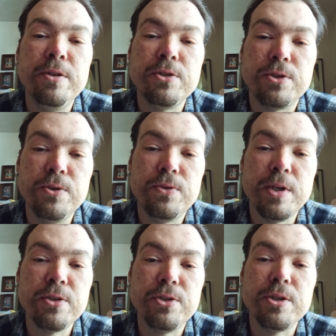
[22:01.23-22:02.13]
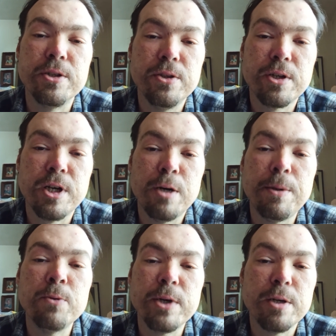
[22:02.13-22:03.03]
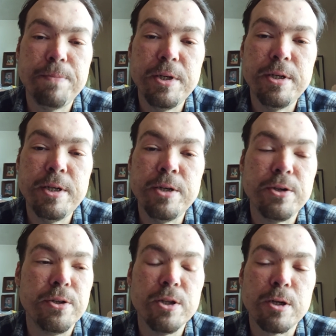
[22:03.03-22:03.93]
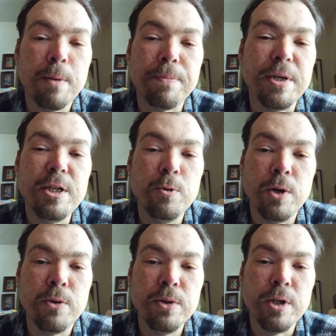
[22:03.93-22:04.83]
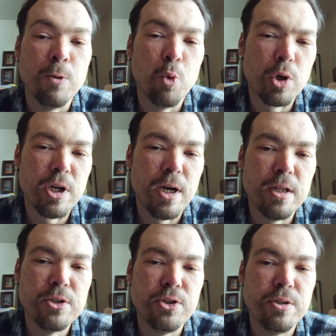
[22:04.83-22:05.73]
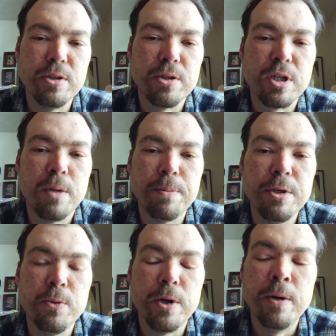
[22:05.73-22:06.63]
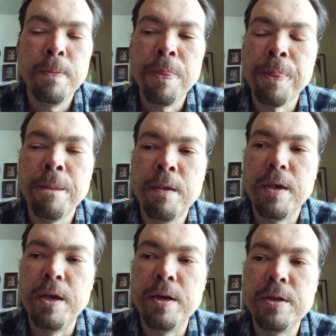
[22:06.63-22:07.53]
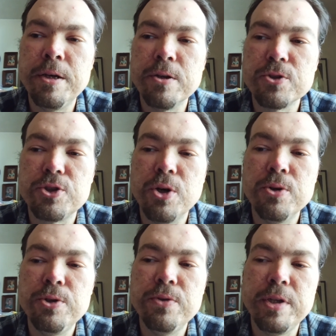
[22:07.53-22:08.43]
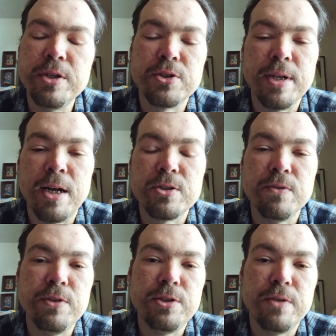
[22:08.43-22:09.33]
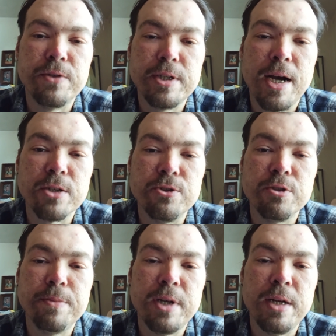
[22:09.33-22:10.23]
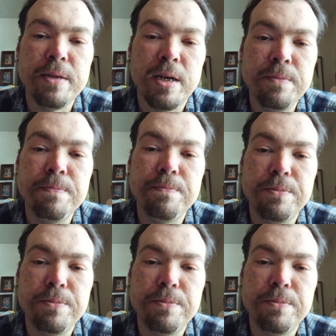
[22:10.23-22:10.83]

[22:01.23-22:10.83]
these are two things you can look up on Wikipedia. You can look them up anywhere. Really, at War College, you can look them up anywhere, and it'll show you the ins and outs of these different doctrines. But I